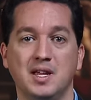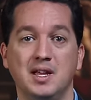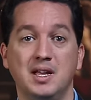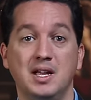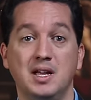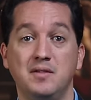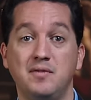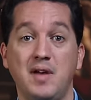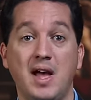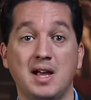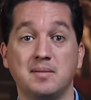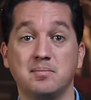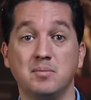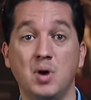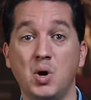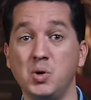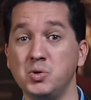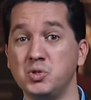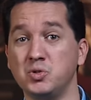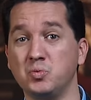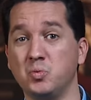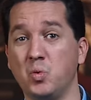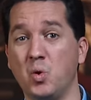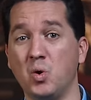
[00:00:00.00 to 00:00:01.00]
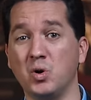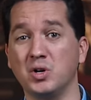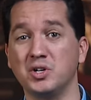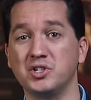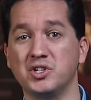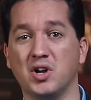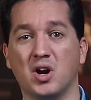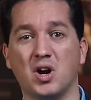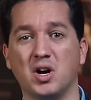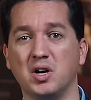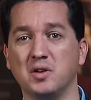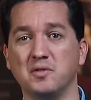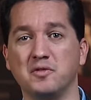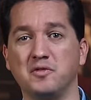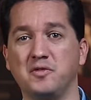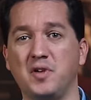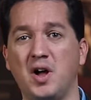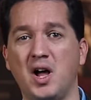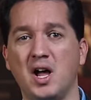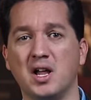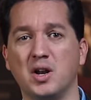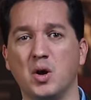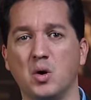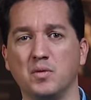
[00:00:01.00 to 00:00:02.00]
In fact, most wars aren't
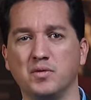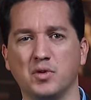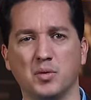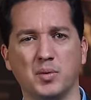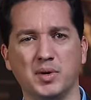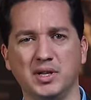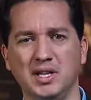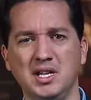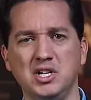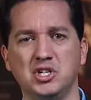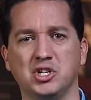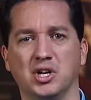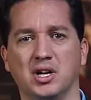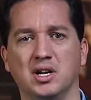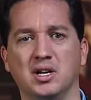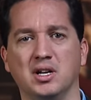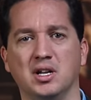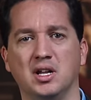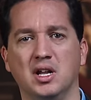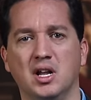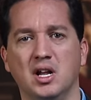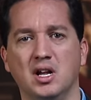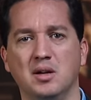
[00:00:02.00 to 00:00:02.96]
fought over religion,